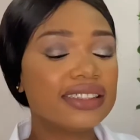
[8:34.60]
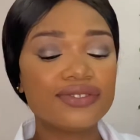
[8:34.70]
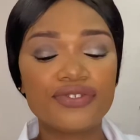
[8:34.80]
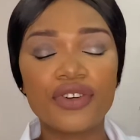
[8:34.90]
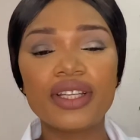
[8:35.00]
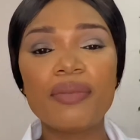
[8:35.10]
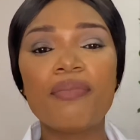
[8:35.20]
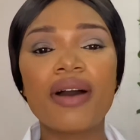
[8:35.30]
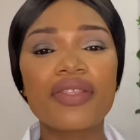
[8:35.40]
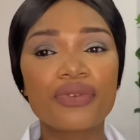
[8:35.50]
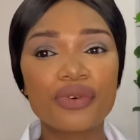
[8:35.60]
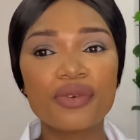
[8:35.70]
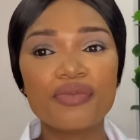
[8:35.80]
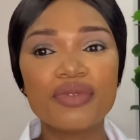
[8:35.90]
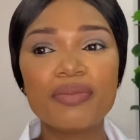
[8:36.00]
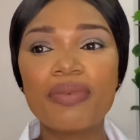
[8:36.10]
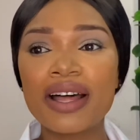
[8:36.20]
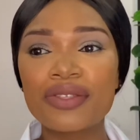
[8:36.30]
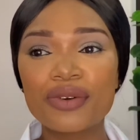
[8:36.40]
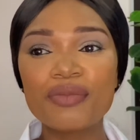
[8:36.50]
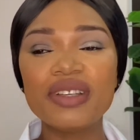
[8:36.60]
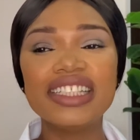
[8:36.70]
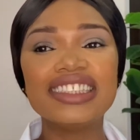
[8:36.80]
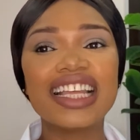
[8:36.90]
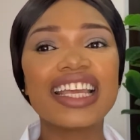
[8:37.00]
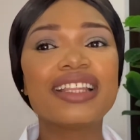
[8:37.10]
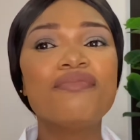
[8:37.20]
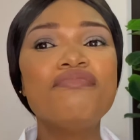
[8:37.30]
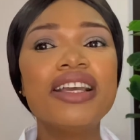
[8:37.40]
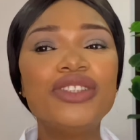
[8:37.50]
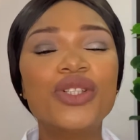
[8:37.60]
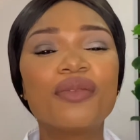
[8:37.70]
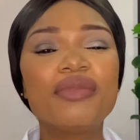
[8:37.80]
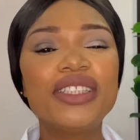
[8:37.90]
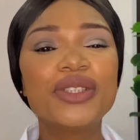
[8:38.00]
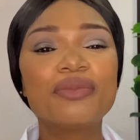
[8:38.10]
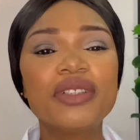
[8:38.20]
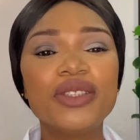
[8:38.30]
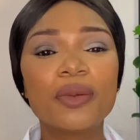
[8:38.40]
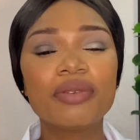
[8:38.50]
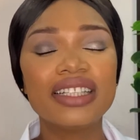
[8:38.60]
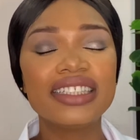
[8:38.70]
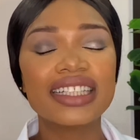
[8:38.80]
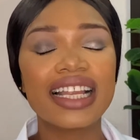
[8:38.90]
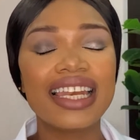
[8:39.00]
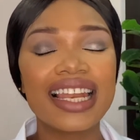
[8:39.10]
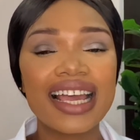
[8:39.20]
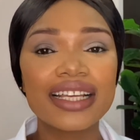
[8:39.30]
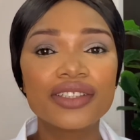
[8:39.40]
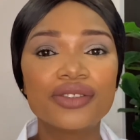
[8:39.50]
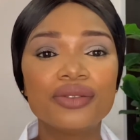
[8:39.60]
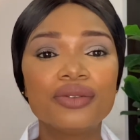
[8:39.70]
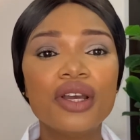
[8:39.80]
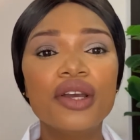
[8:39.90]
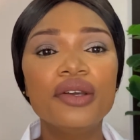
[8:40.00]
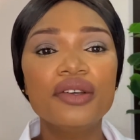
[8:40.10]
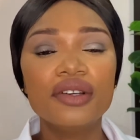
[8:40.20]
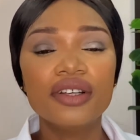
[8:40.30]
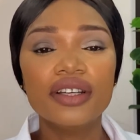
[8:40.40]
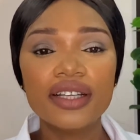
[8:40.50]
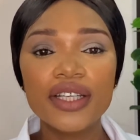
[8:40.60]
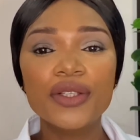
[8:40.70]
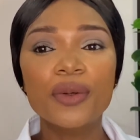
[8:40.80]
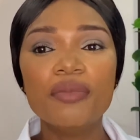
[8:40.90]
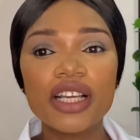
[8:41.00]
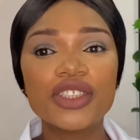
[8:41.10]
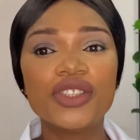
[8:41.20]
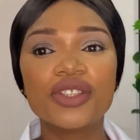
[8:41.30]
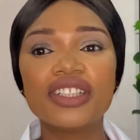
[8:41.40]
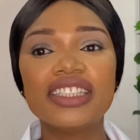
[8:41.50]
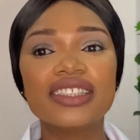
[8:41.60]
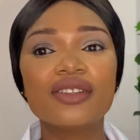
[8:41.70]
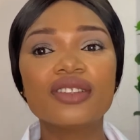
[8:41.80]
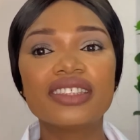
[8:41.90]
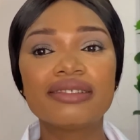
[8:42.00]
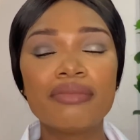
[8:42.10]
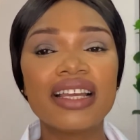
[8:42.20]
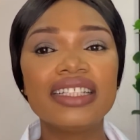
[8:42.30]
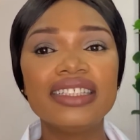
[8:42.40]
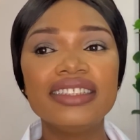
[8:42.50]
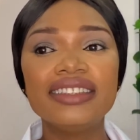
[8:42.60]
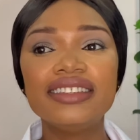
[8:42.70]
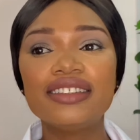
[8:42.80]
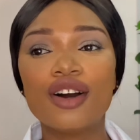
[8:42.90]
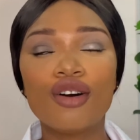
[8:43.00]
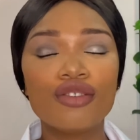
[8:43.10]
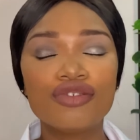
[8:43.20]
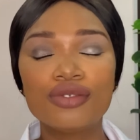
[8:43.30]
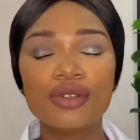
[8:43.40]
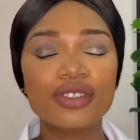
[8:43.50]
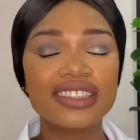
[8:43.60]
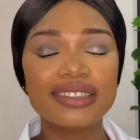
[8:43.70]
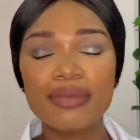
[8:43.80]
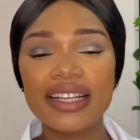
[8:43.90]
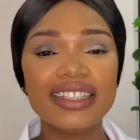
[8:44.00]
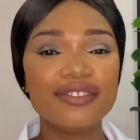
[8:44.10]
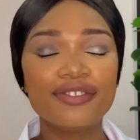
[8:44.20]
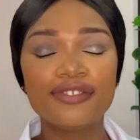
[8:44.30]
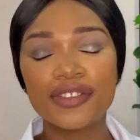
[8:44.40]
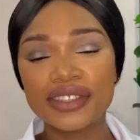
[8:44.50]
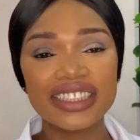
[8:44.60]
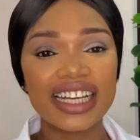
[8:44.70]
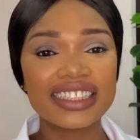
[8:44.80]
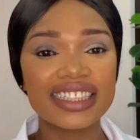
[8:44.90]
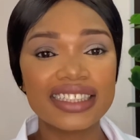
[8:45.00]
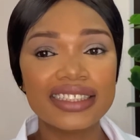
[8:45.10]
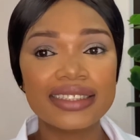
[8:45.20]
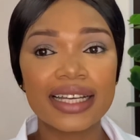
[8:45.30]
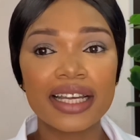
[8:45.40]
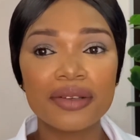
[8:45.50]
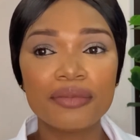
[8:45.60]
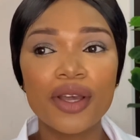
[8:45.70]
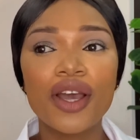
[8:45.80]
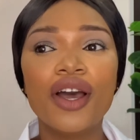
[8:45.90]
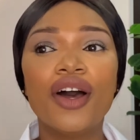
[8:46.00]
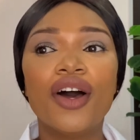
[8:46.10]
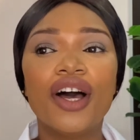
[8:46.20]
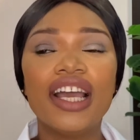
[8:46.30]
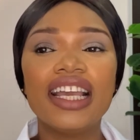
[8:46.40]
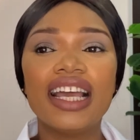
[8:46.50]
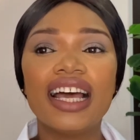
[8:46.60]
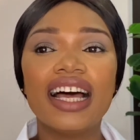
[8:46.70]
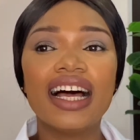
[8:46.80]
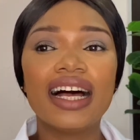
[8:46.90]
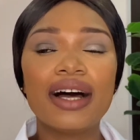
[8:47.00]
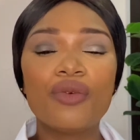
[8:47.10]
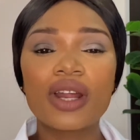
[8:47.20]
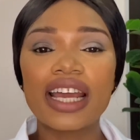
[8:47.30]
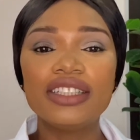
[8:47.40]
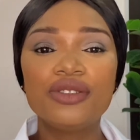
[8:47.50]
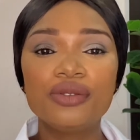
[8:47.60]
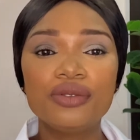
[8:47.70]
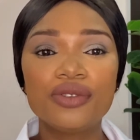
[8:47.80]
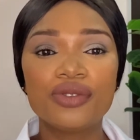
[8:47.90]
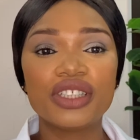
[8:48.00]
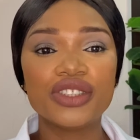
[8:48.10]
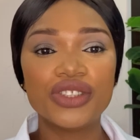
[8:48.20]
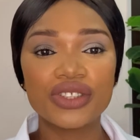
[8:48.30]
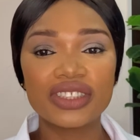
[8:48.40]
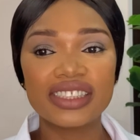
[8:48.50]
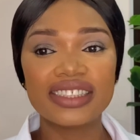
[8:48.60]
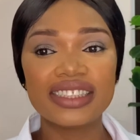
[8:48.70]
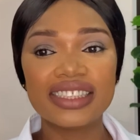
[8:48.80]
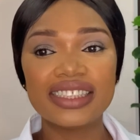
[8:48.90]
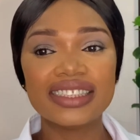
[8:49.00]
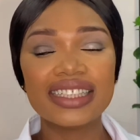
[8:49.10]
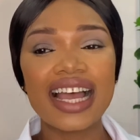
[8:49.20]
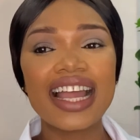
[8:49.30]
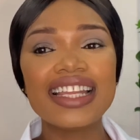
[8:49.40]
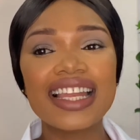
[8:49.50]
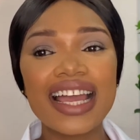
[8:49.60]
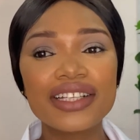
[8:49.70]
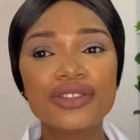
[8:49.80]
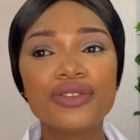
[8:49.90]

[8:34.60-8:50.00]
For the bathroom is like the major place I like to make sure it's not smelling awful or smelling funny at any time. And what I do to ensure this is I like to